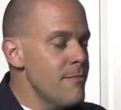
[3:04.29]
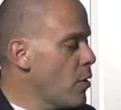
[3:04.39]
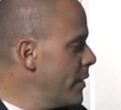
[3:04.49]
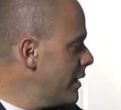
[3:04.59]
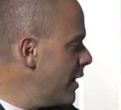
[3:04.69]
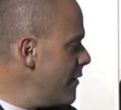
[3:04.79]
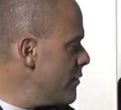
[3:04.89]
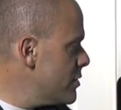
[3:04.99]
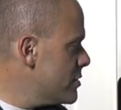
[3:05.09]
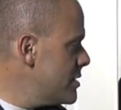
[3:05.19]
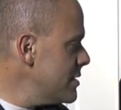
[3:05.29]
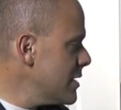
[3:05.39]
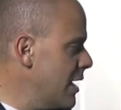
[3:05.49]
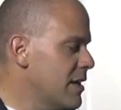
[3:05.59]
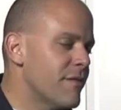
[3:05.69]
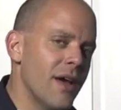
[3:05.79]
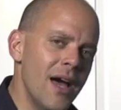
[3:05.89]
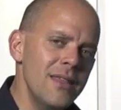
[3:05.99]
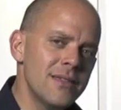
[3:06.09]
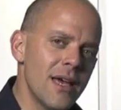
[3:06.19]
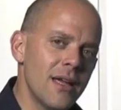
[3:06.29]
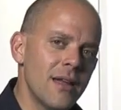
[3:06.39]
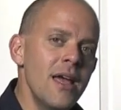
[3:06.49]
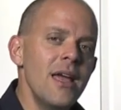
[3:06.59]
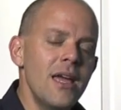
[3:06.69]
But we leverage this kind of content